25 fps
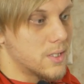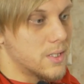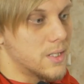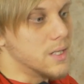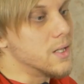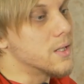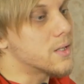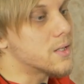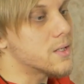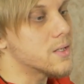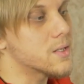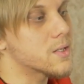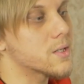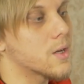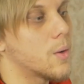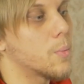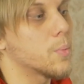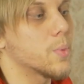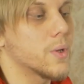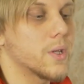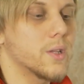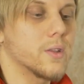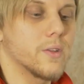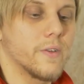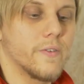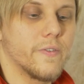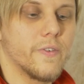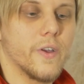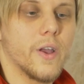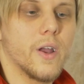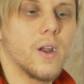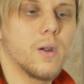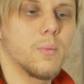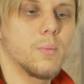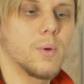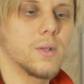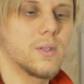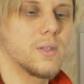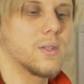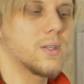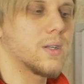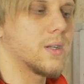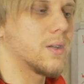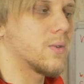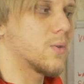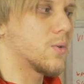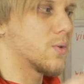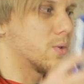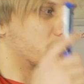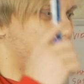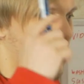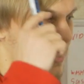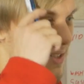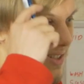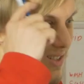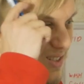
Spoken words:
It is completely fair, but I could